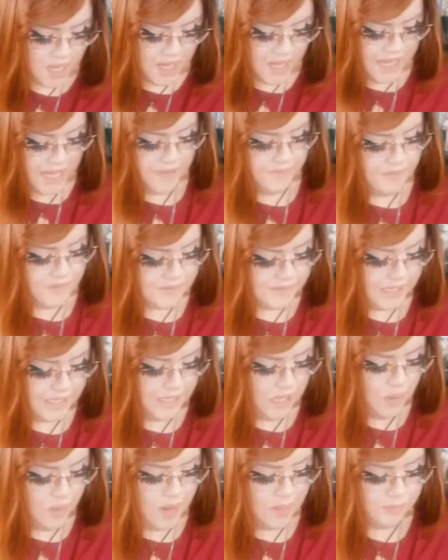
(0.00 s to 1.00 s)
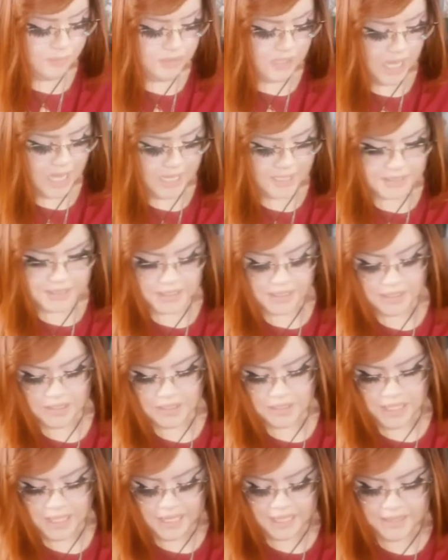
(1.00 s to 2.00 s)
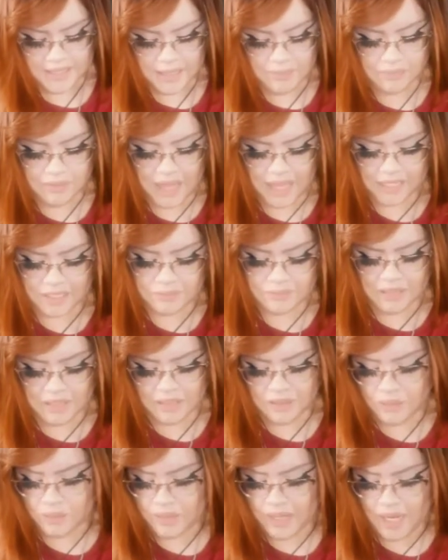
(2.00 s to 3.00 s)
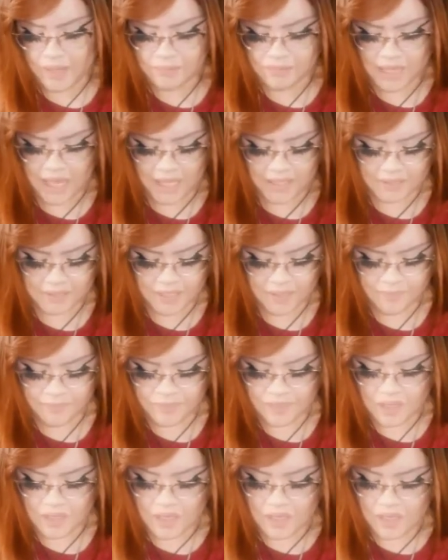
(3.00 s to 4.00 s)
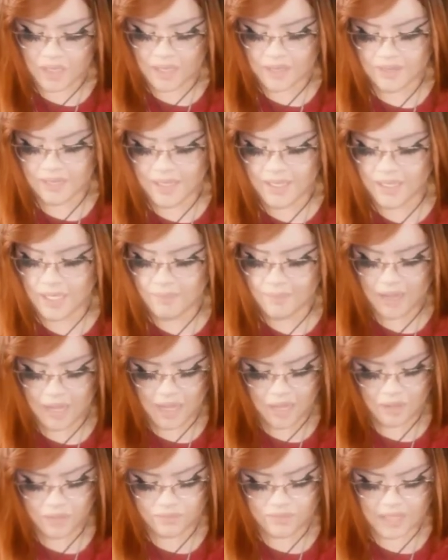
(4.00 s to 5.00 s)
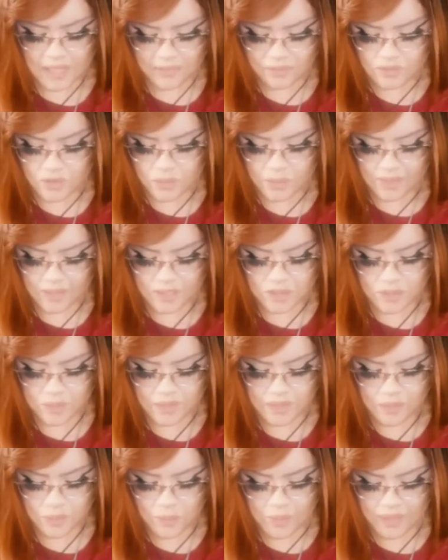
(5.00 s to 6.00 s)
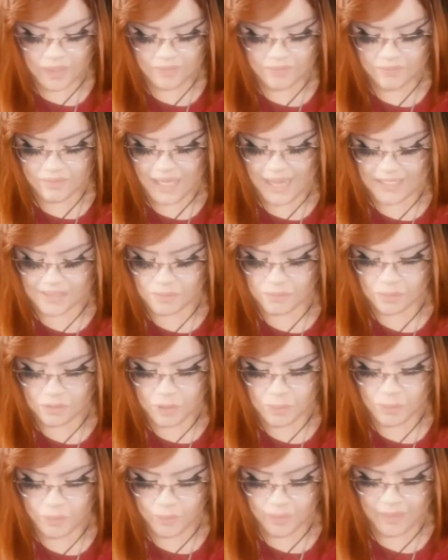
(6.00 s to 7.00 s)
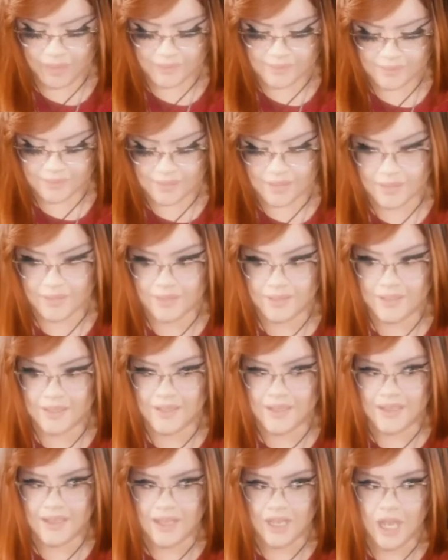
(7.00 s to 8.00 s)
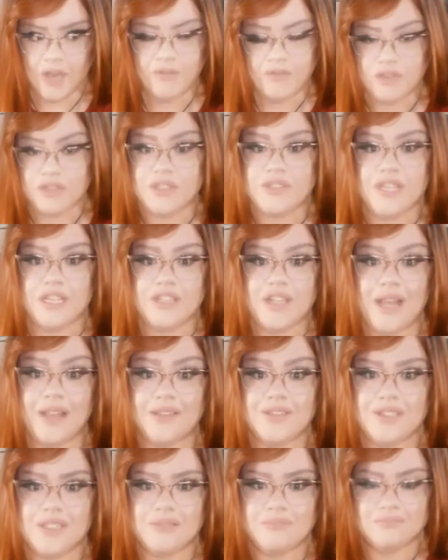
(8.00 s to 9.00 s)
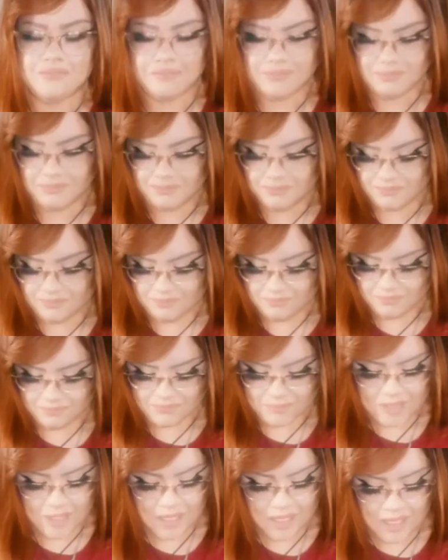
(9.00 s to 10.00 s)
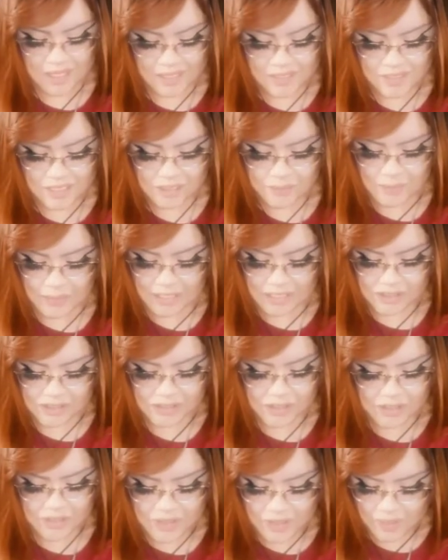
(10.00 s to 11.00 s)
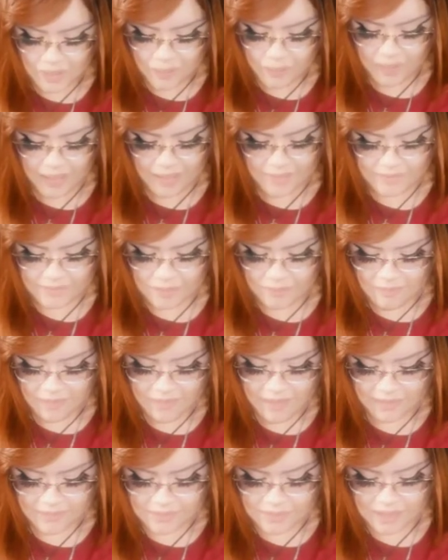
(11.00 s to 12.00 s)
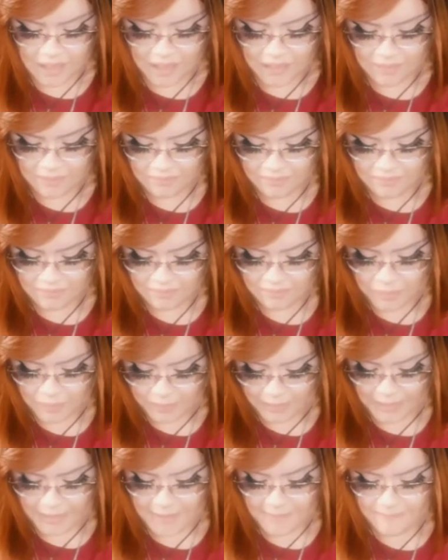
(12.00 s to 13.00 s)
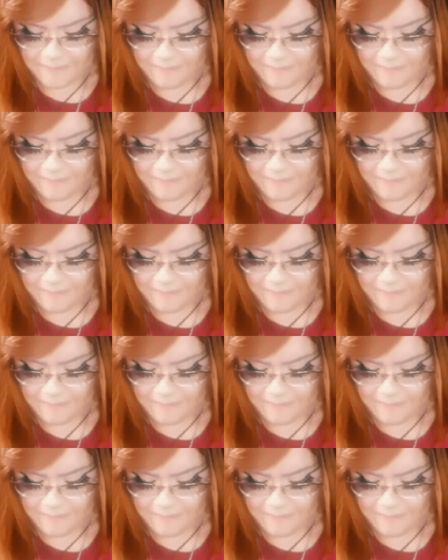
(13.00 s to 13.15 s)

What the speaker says: If you say, oh, I'm blocked, they blocked me, or I blocked them, think about that 2021 has multiple ways of using technology. Just because you don't know a way doesn't mean there's none, okay?